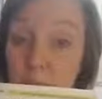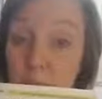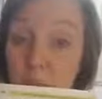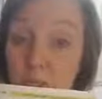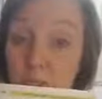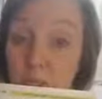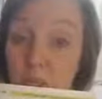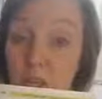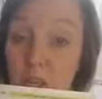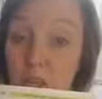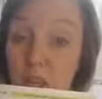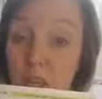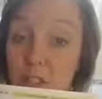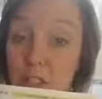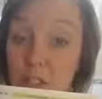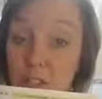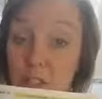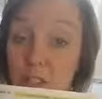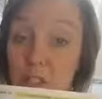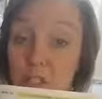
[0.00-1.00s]
turkey,
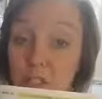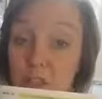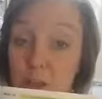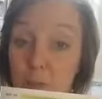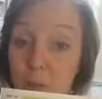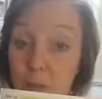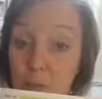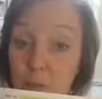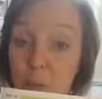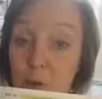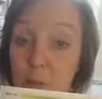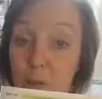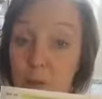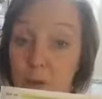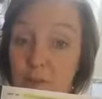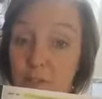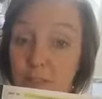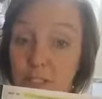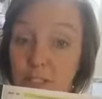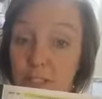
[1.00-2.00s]
sausage, and pepper
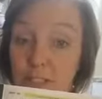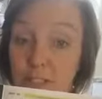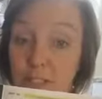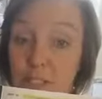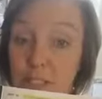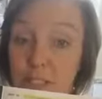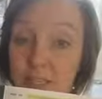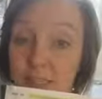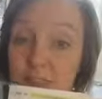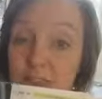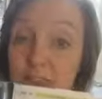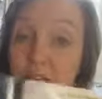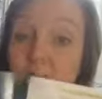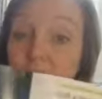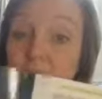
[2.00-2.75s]
breakfast quesadillas.